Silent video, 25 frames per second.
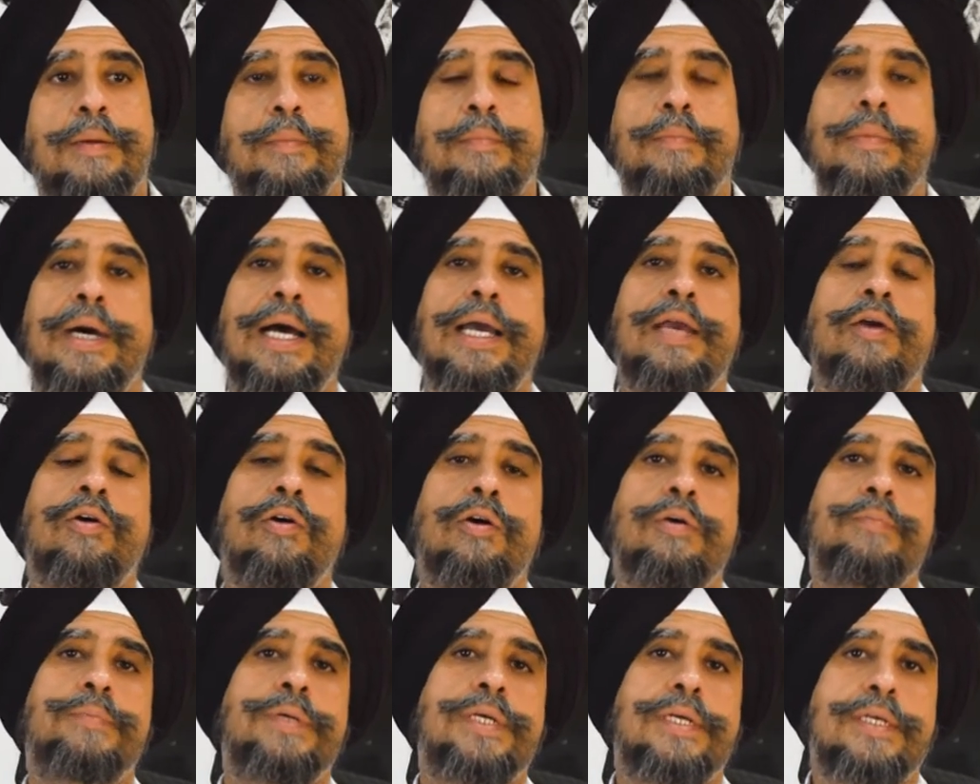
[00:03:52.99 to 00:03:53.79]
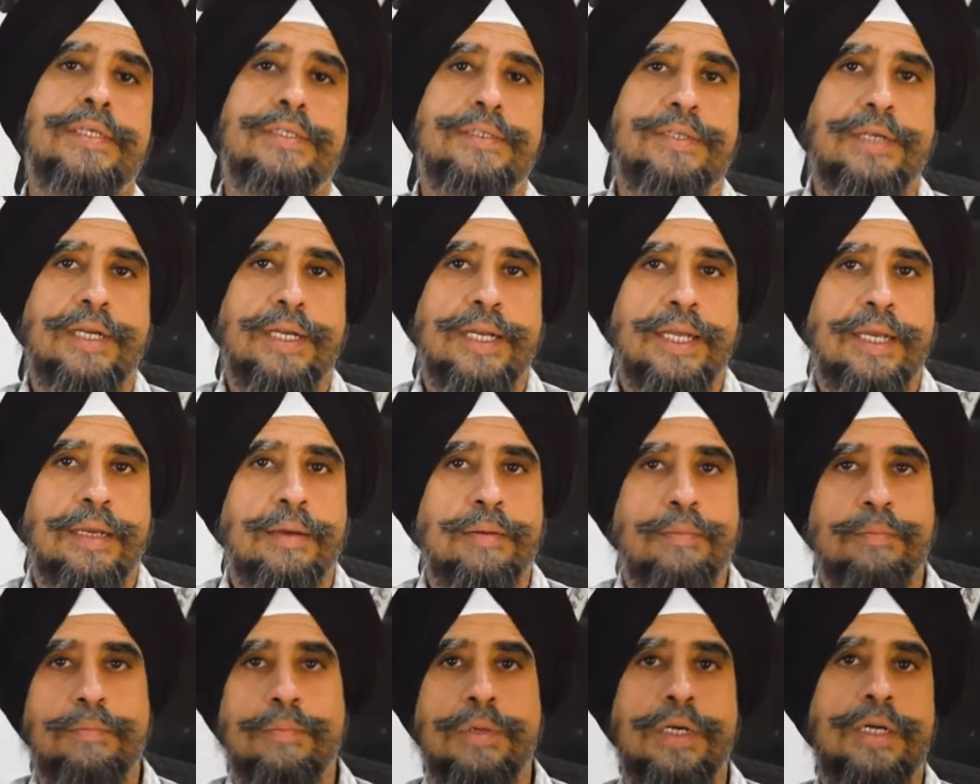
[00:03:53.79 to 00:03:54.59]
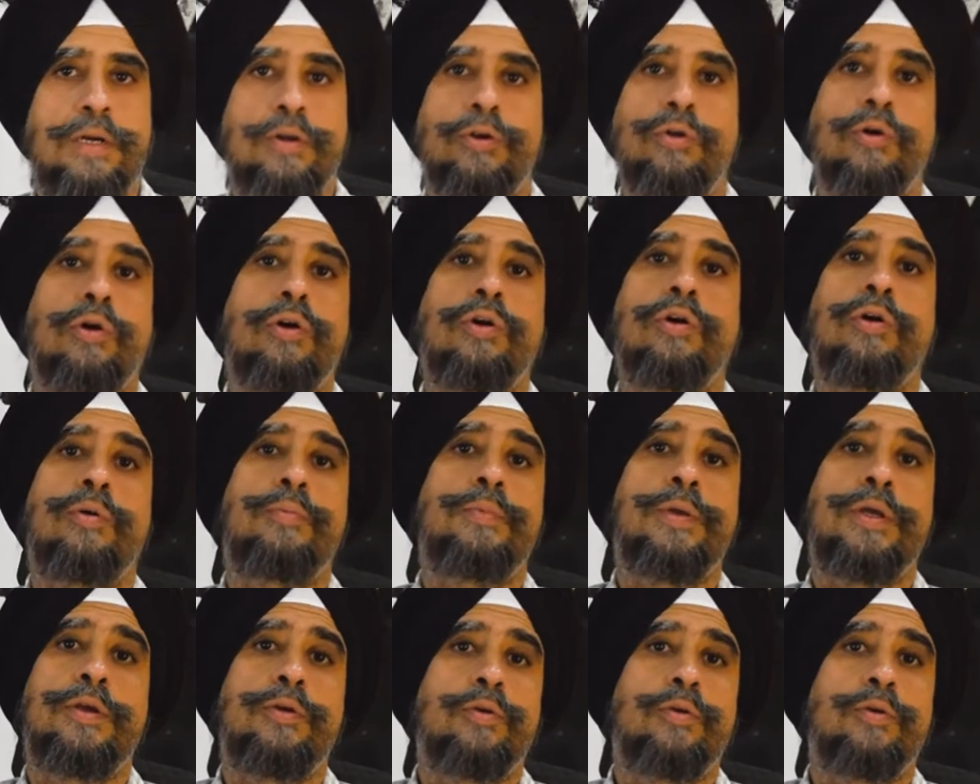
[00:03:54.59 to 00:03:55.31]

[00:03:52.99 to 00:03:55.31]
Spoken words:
my hobby is running, but your hobby,